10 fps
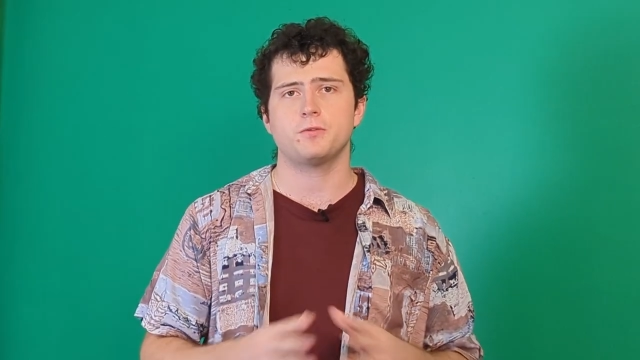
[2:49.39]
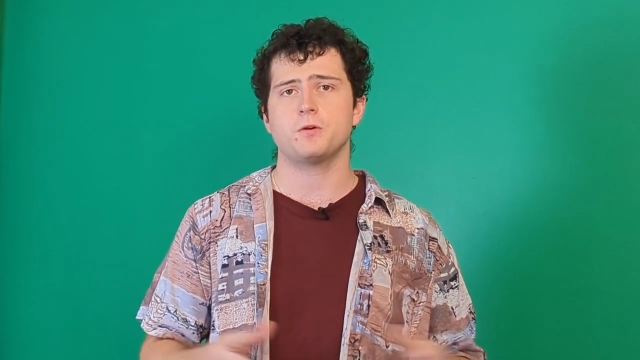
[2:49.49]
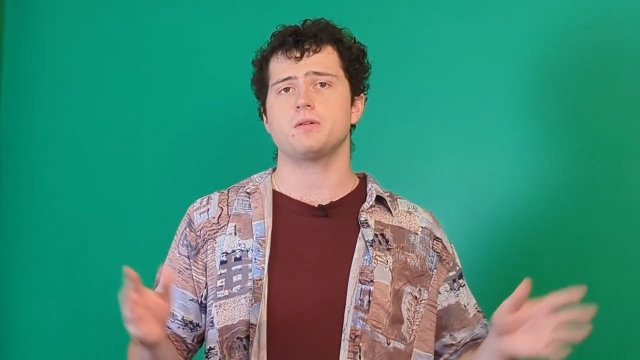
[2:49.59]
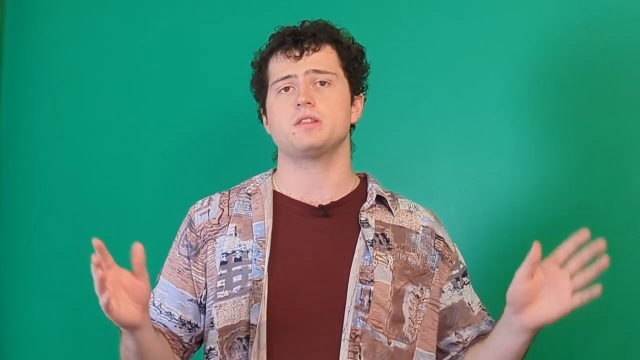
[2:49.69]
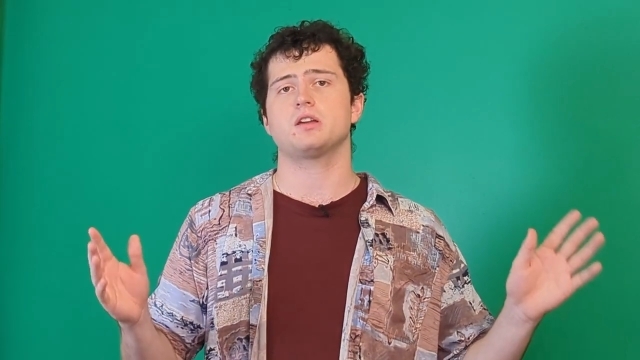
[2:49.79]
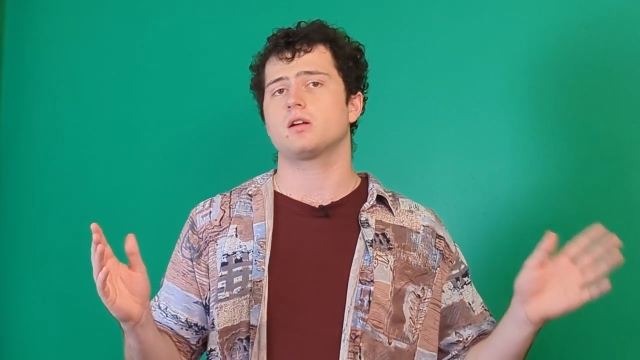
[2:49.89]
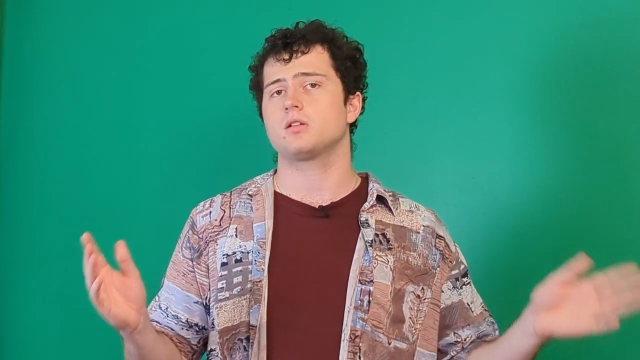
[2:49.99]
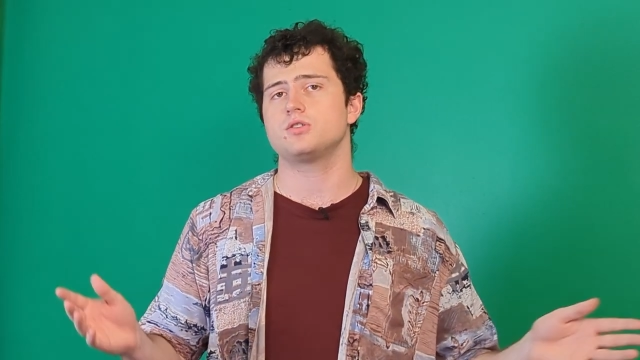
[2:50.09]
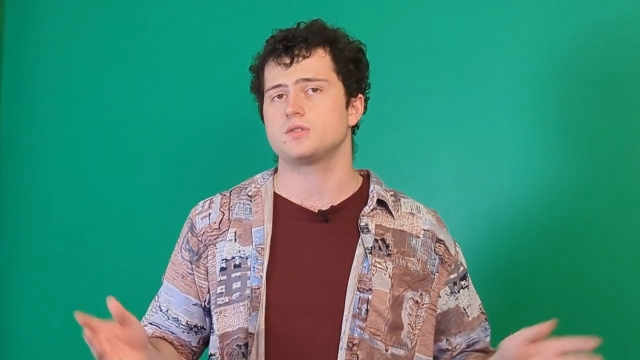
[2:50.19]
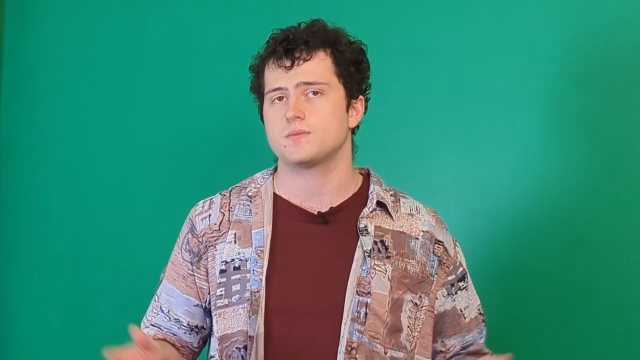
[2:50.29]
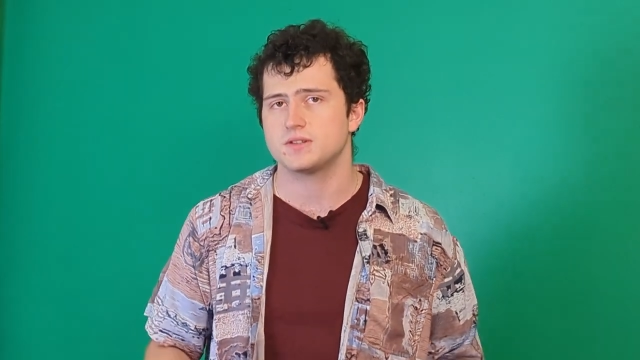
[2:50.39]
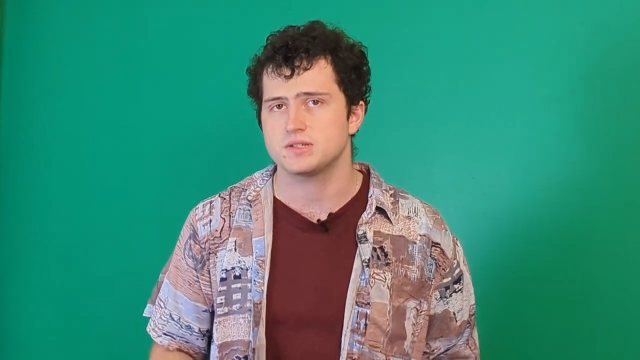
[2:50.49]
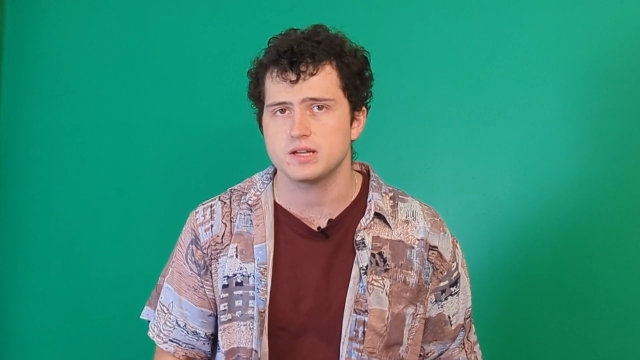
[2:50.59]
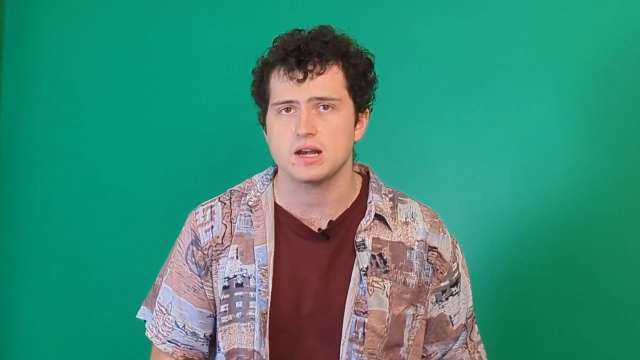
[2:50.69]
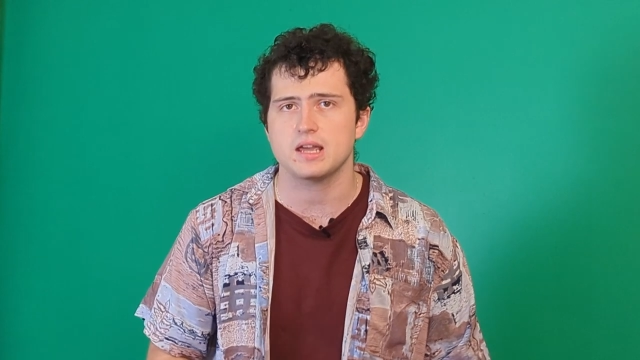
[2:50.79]
Before I read the conclusion of this
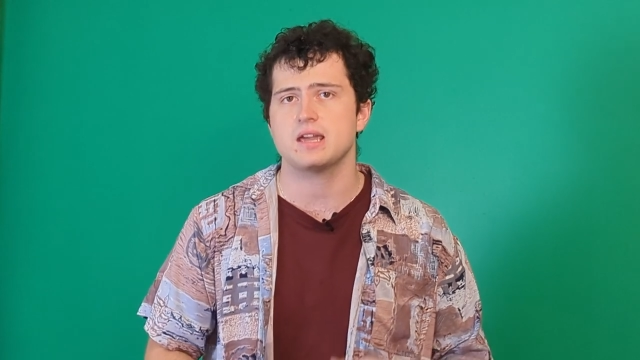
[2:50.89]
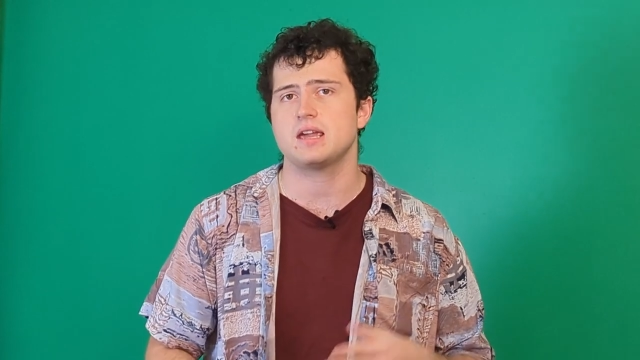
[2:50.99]
study,